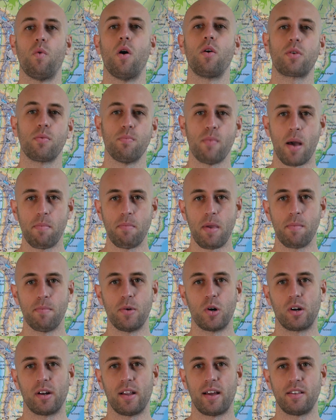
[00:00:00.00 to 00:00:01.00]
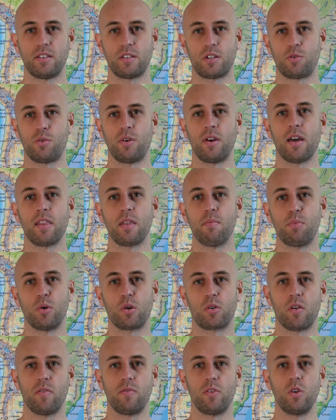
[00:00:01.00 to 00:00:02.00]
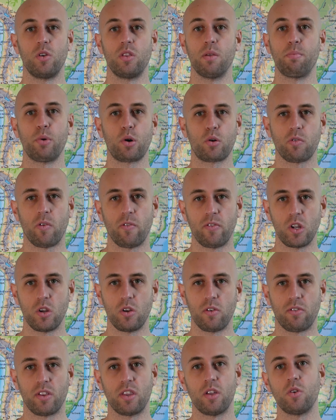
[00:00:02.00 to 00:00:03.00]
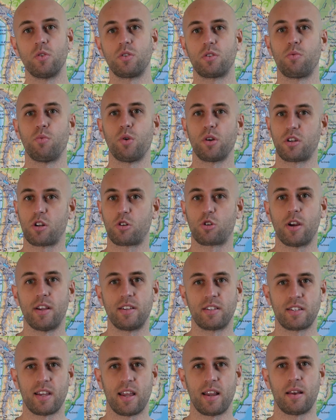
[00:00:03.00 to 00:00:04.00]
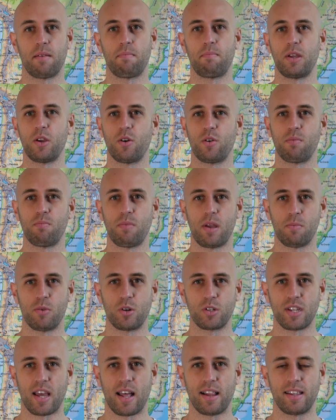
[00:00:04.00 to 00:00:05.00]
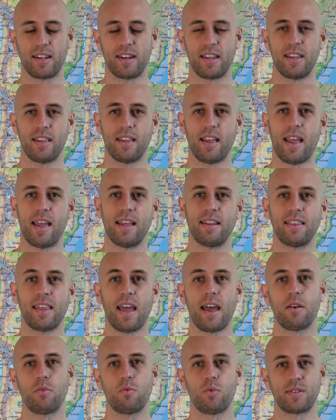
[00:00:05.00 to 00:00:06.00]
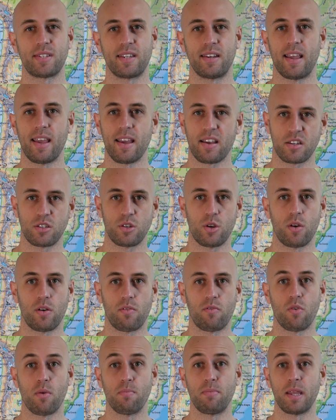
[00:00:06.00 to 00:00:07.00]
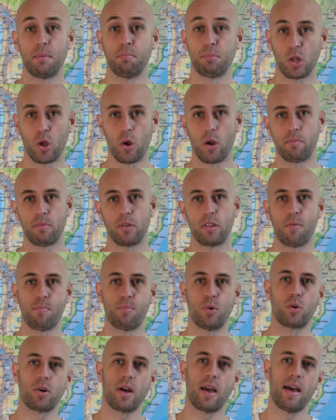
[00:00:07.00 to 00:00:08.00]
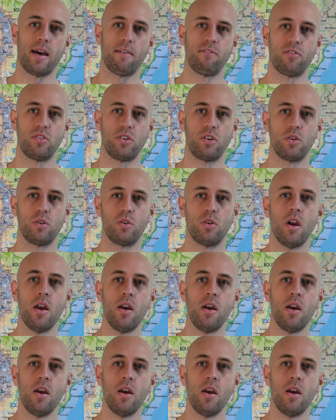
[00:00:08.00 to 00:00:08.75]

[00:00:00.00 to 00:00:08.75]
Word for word: Welcome, my Mere Mortalites, to another book review, the book review for those who want to transcend beyond mere mortality, and that was an excerpt from the blurb of the book I have for you,